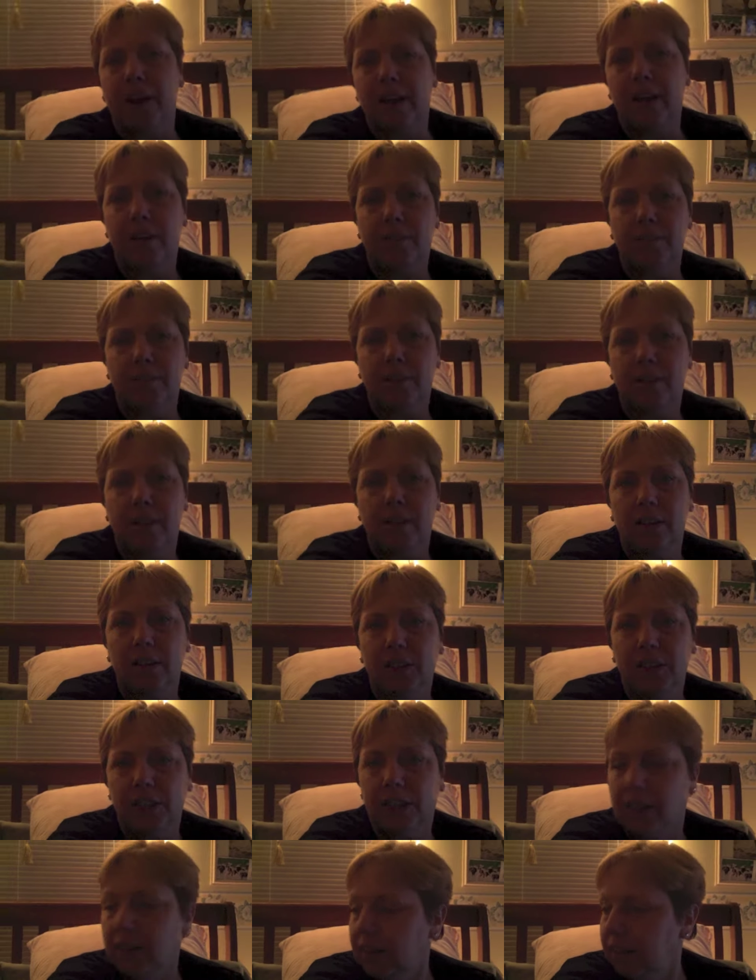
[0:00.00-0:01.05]
right after the
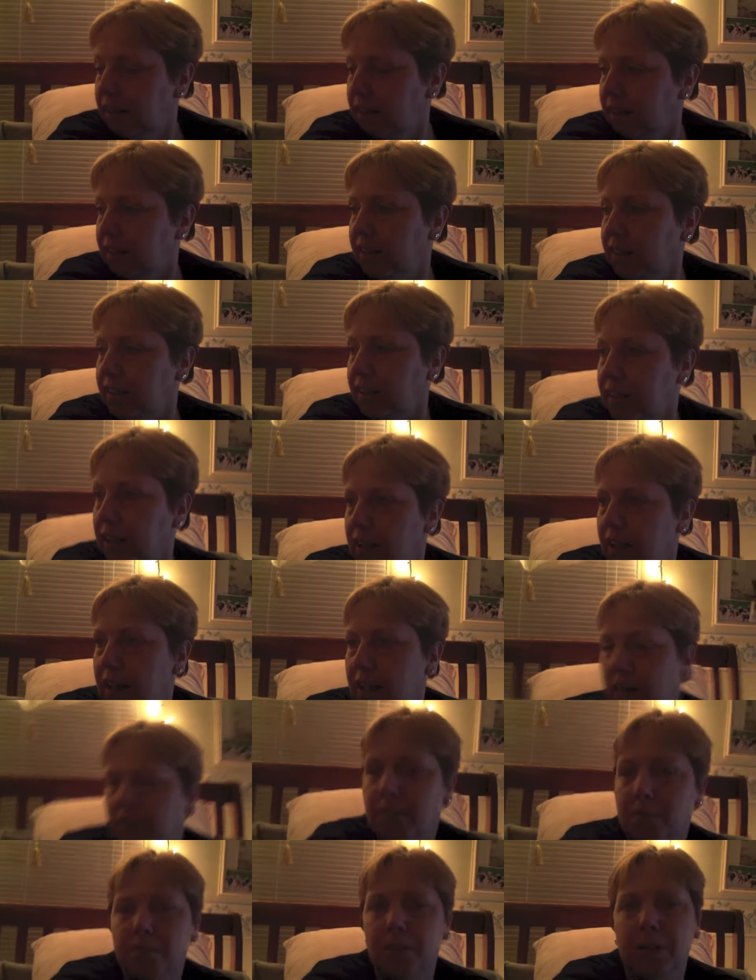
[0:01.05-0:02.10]
cheerleading
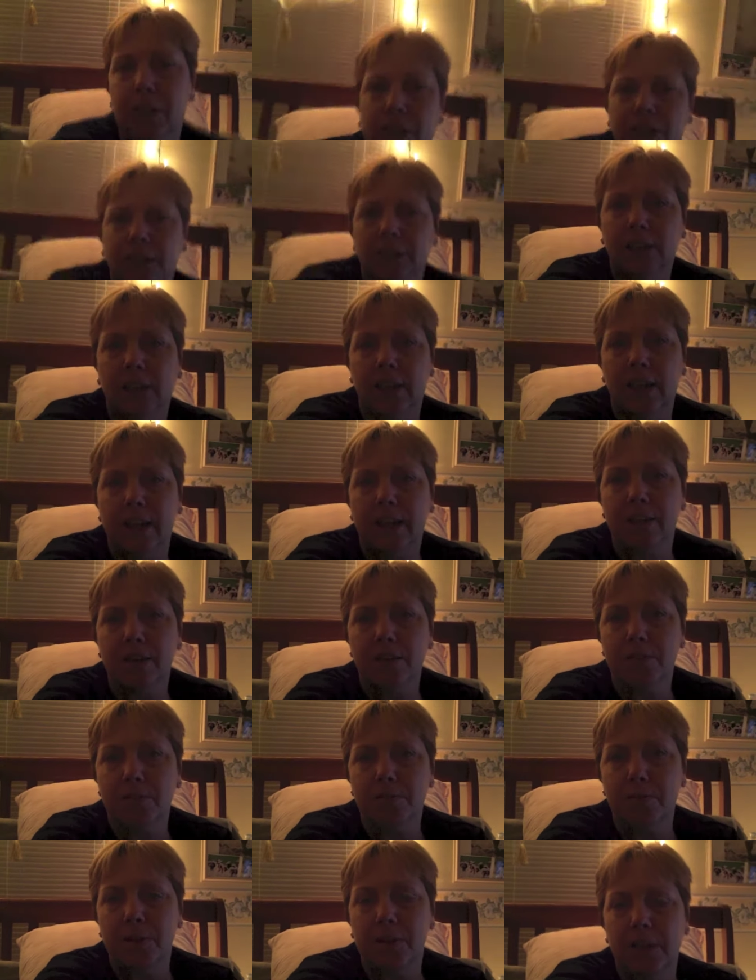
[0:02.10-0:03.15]
picture day
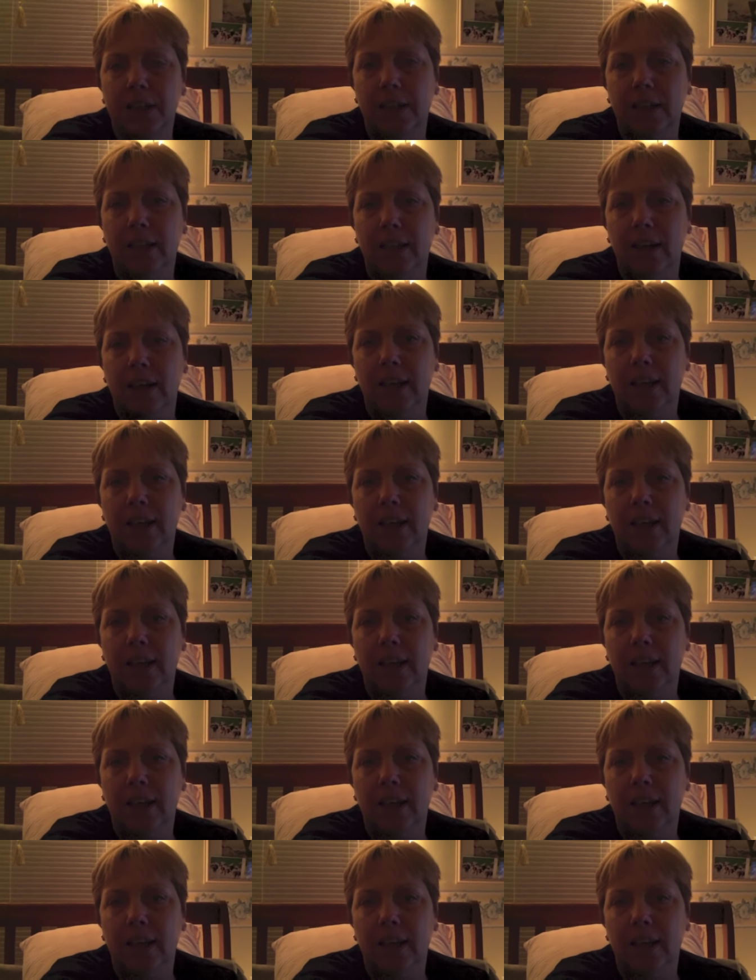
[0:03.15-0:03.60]
this morning,